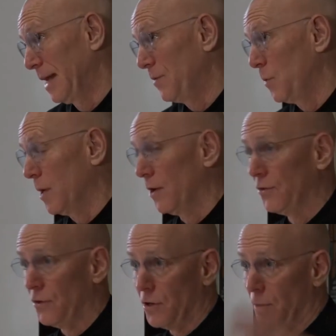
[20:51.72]
Everywhere
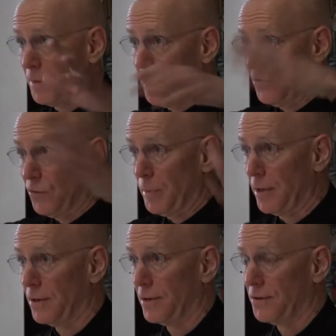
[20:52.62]
else in Europe, they
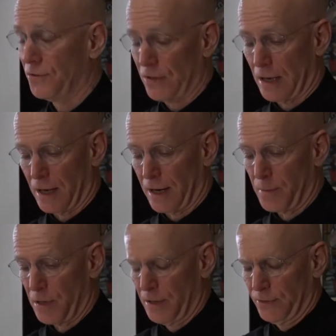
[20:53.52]
disappeared into state
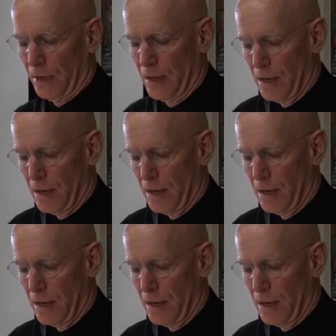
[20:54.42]
libraries.